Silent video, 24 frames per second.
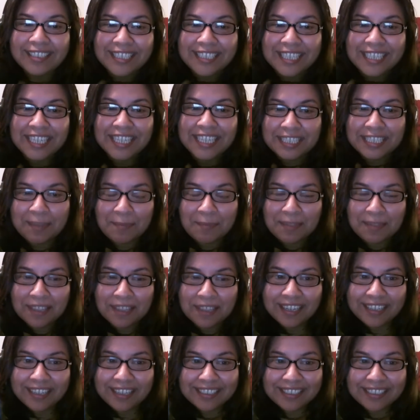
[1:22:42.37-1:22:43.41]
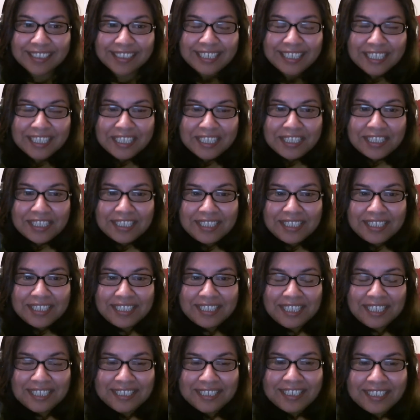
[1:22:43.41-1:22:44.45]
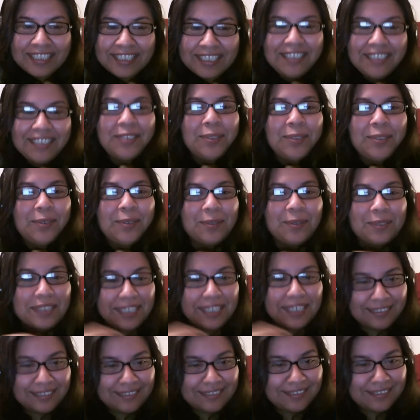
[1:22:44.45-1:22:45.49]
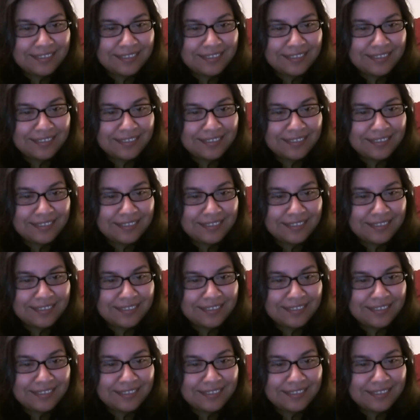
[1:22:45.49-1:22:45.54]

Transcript: You need something to listen to, like